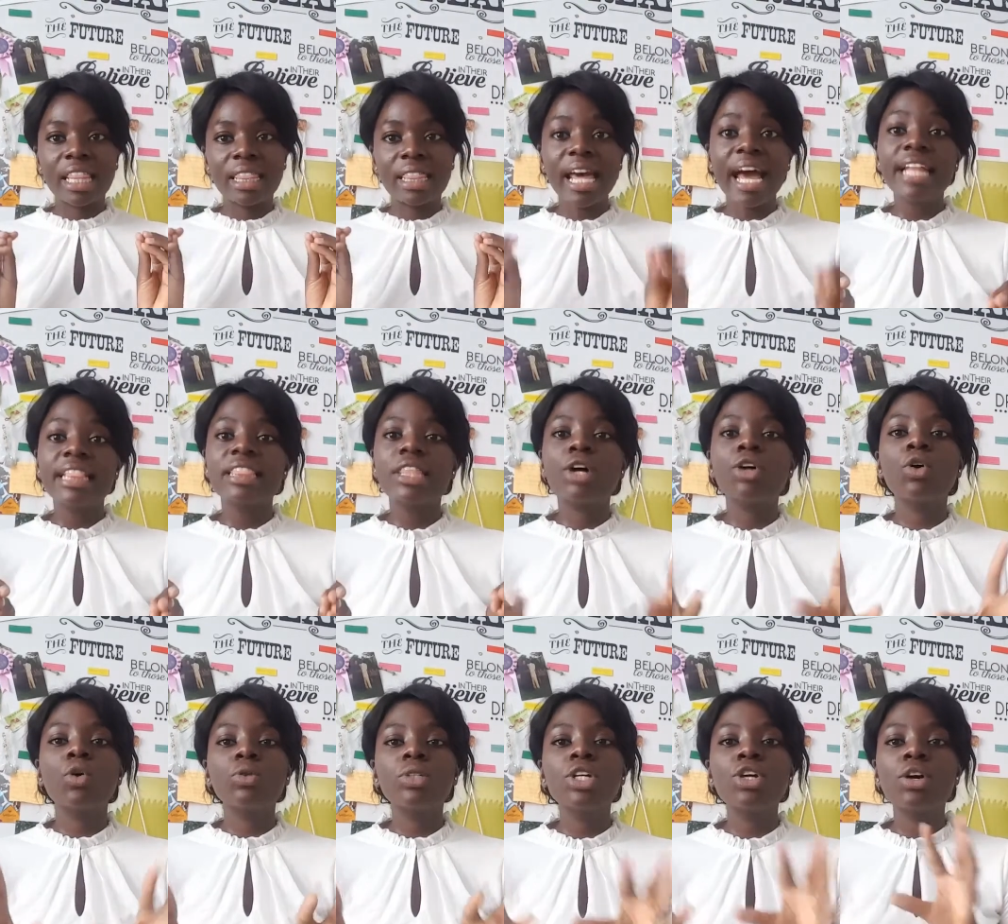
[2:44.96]
That they'll
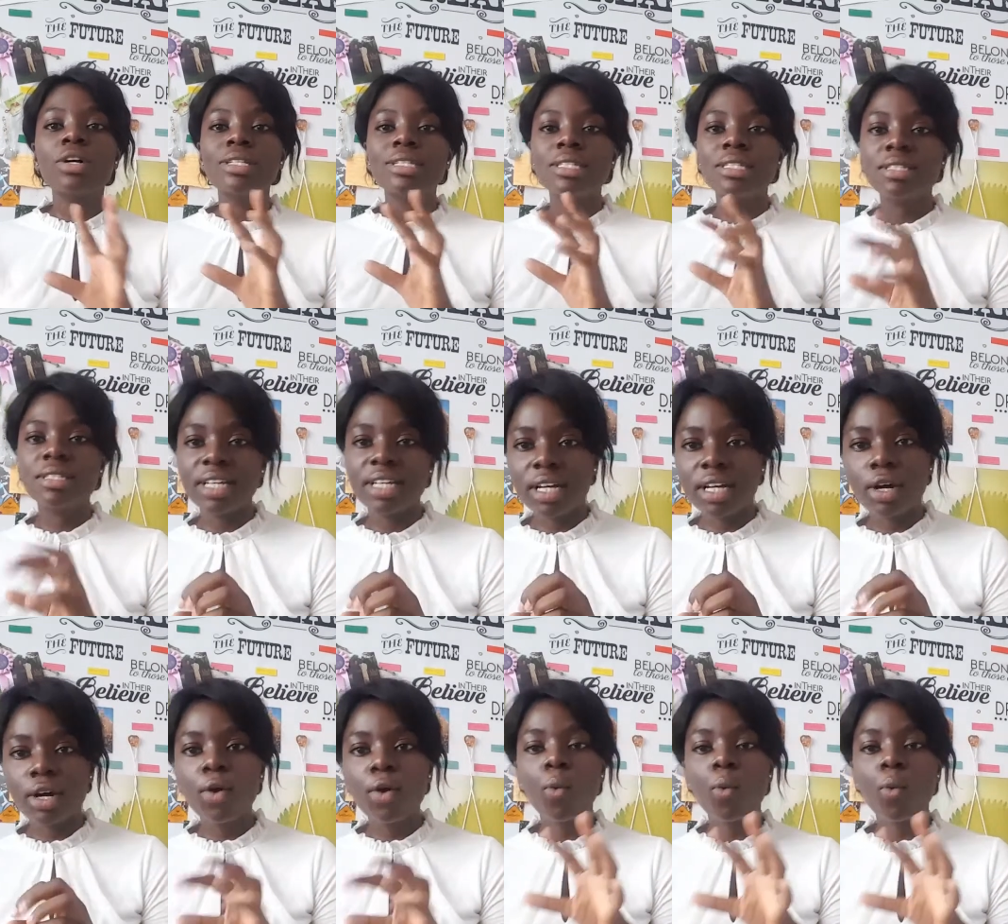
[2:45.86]
only consider